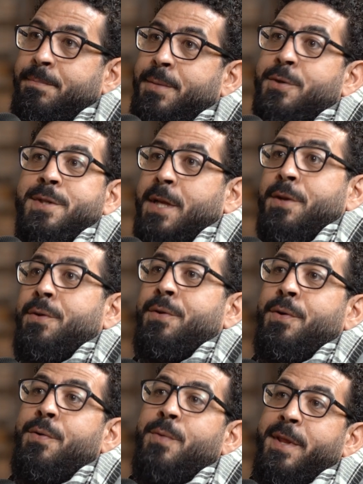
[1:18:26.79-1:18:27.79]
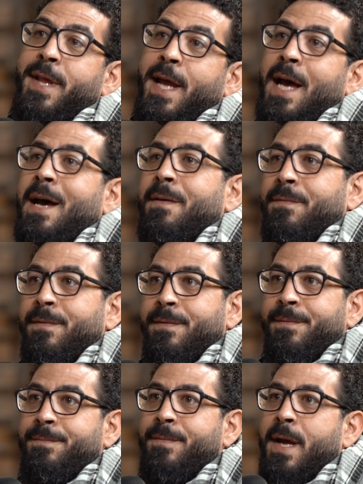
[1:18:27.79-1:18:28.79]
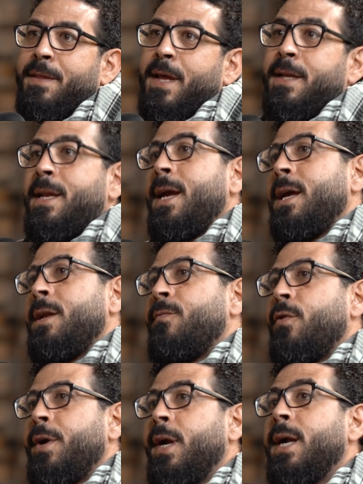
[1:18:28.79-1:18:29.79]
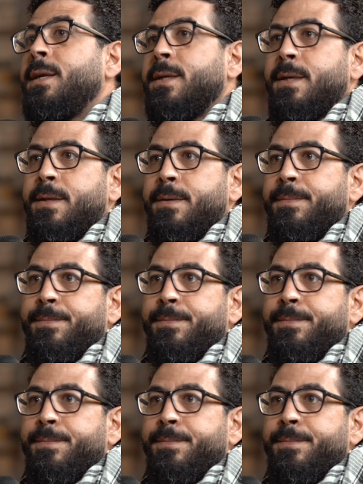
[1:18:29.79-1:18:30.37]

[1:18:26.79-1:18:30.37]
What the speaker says: because they don't know what they have, and they take it for granted.